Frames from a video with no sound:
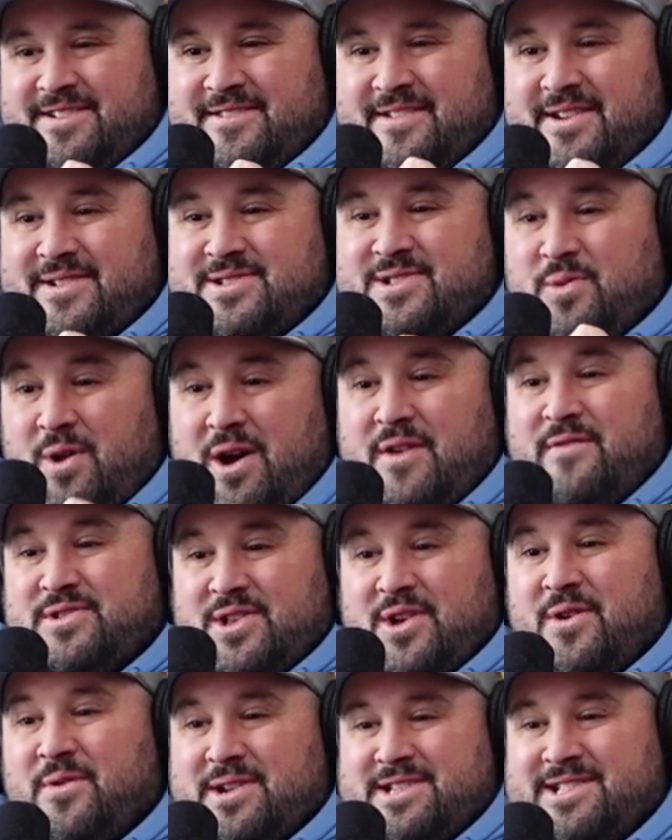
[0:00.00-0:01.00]
Right? I was 12
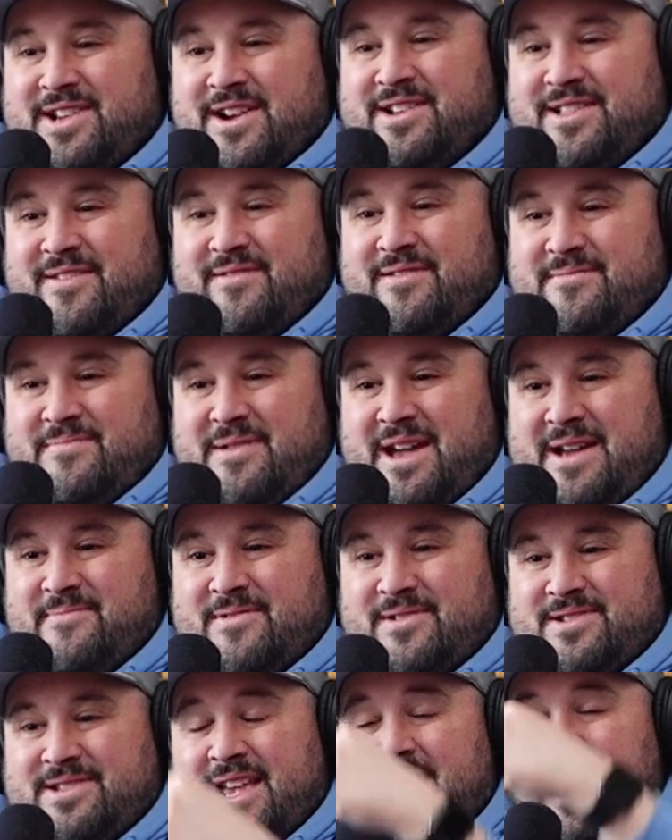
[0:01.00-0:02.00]
years old when I started delivering
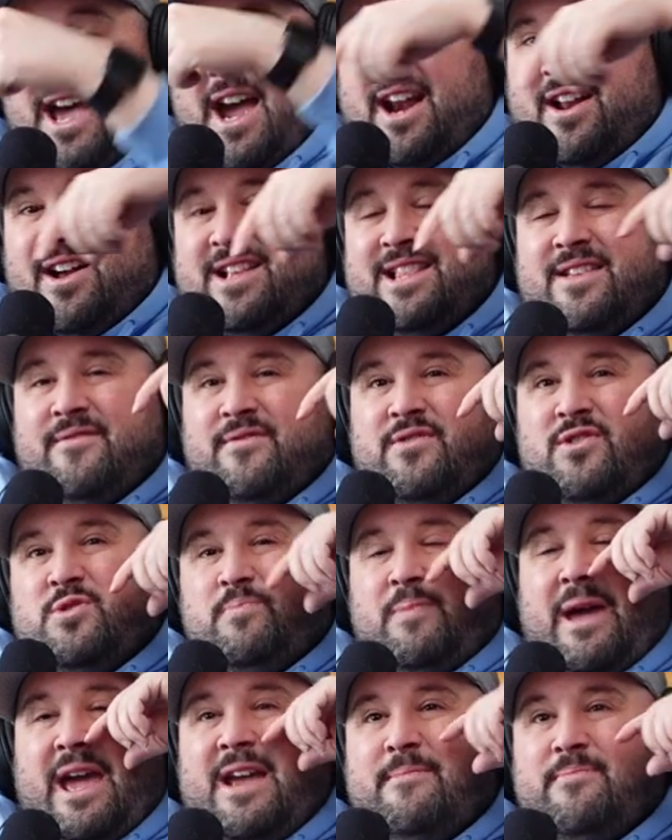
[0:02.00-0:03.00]
papers. And I delivered those
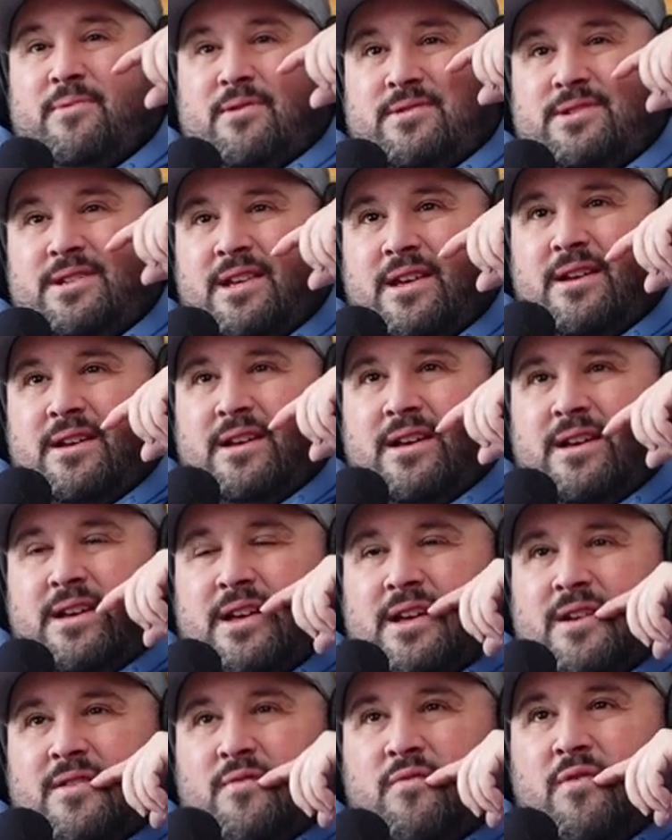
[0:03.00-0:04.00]
papers
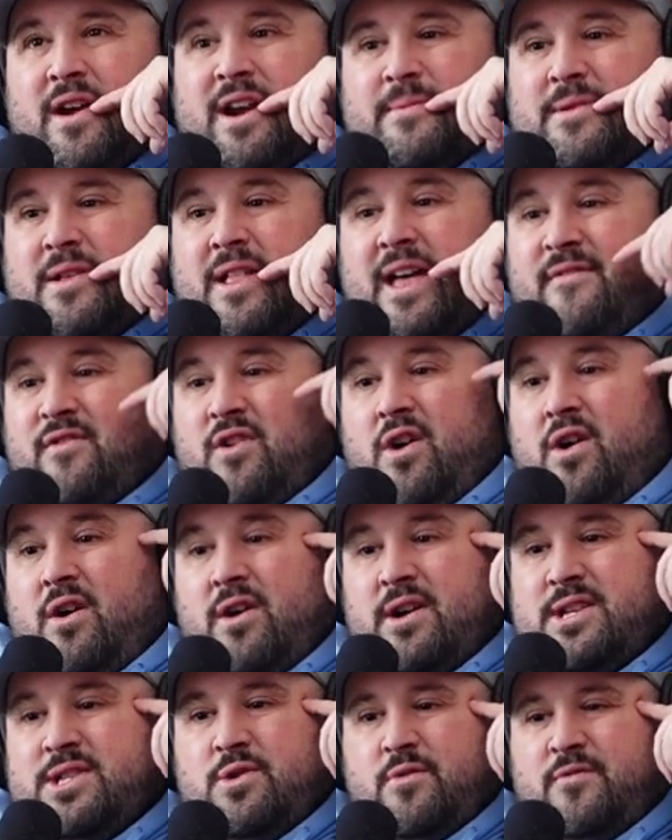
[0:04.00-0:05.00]
right up until after
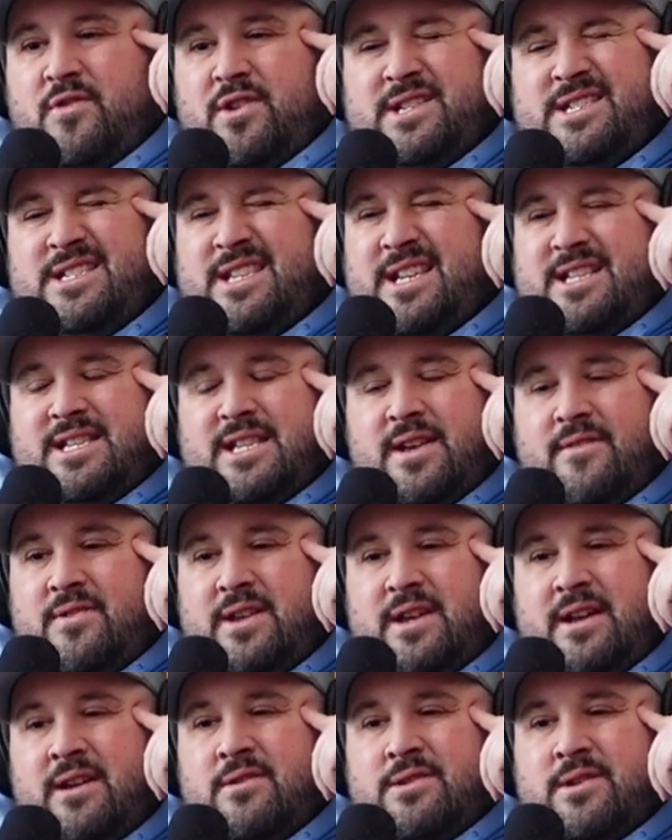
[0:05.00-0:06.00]
high school. For like
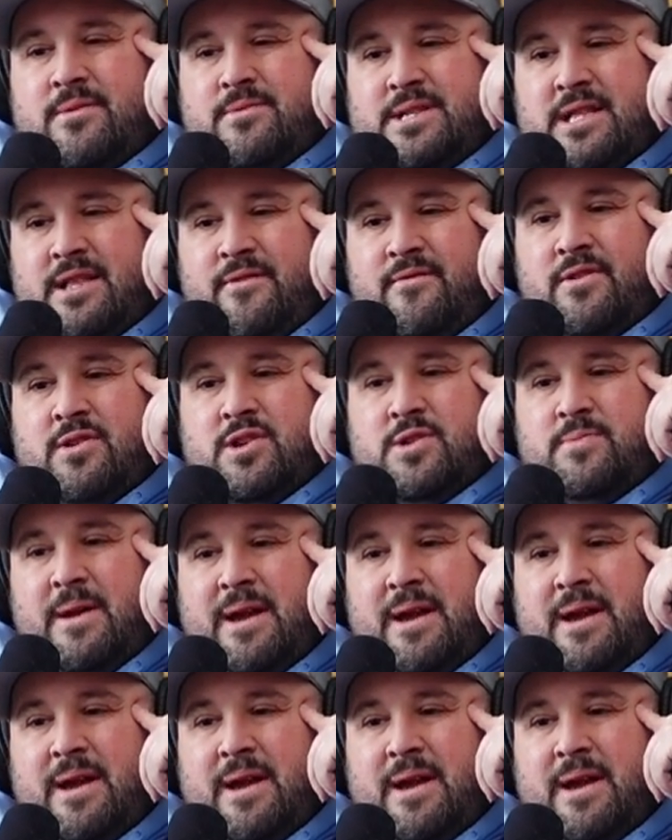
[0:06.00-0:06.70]
6-7 years, I was delivering those